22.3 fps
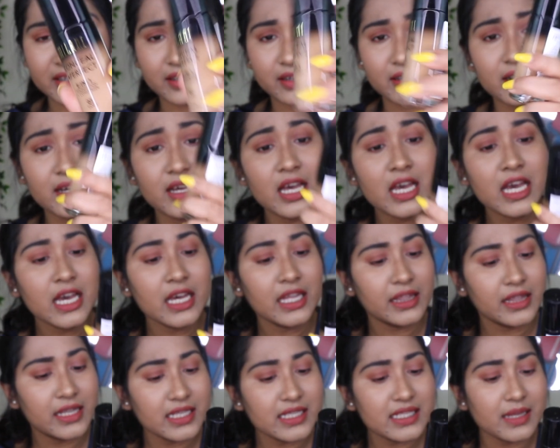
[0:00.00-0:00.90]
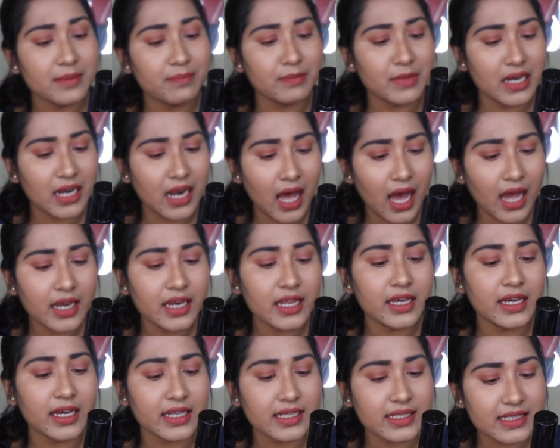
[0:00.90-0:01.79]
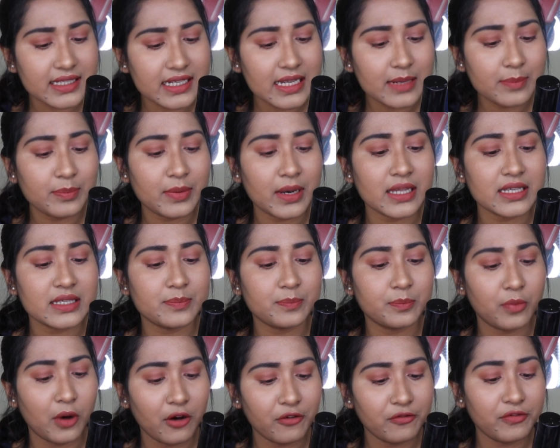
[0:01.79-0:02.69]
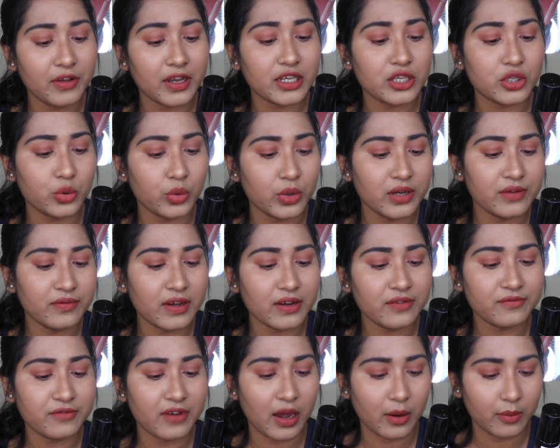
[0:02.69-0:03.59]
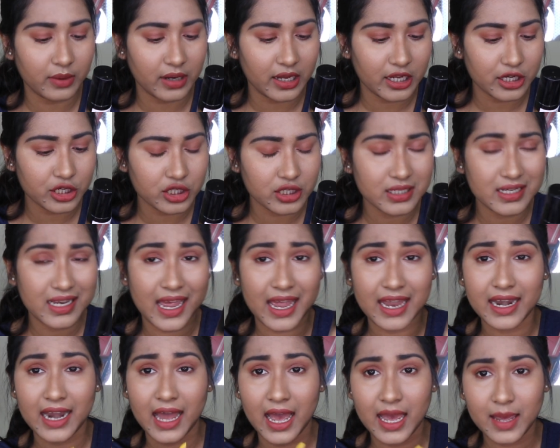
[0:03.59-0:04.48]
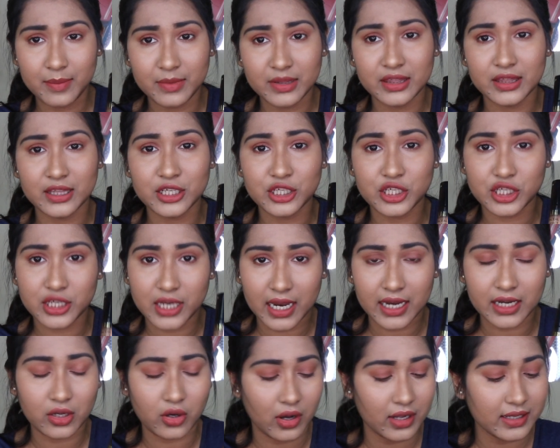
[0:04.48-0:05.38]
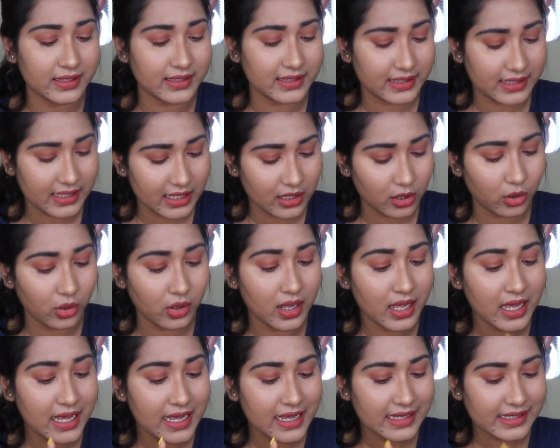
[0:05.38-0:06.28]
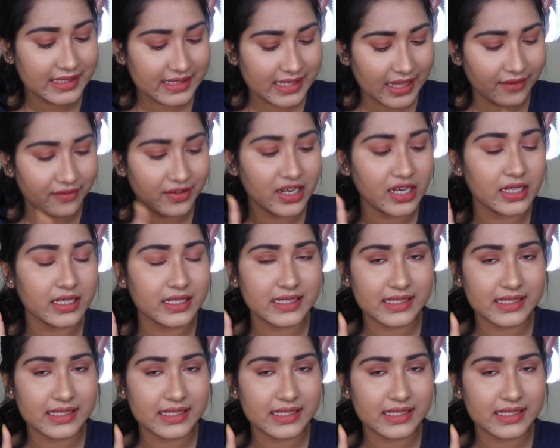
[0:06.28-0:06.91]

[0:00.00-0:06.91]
here, this is the Milani Conceal Plus Perfect 2-in-1 foundation, and I'm in the shade called 07